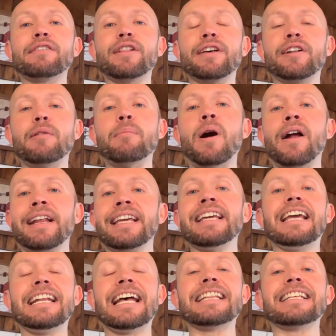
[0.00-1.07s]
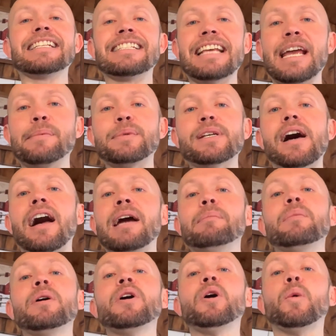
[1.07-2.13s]
little money, and at the same
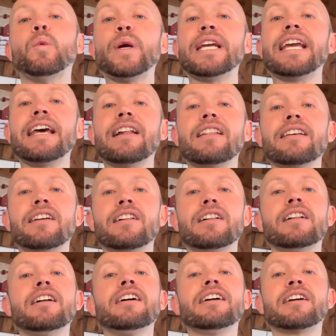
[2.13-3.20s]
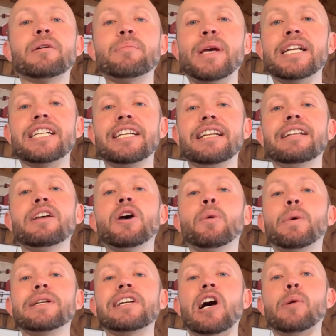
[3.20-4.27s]
time we get a little commission,
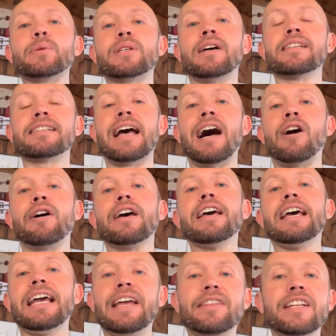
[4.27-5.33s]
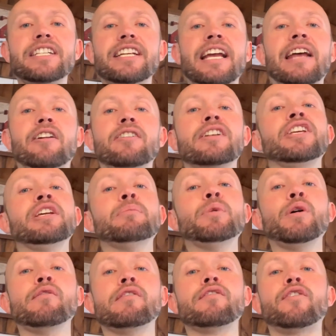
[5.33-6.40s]
which helps us out in the channel keep
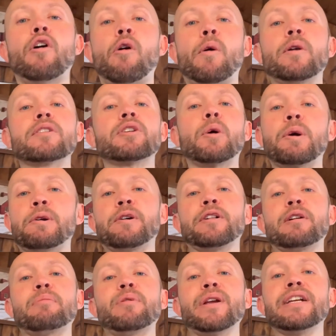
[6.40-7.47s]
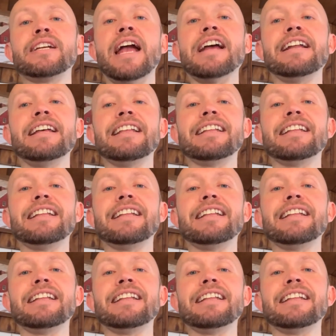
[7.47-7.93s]
moving forward, so we really appreciate it.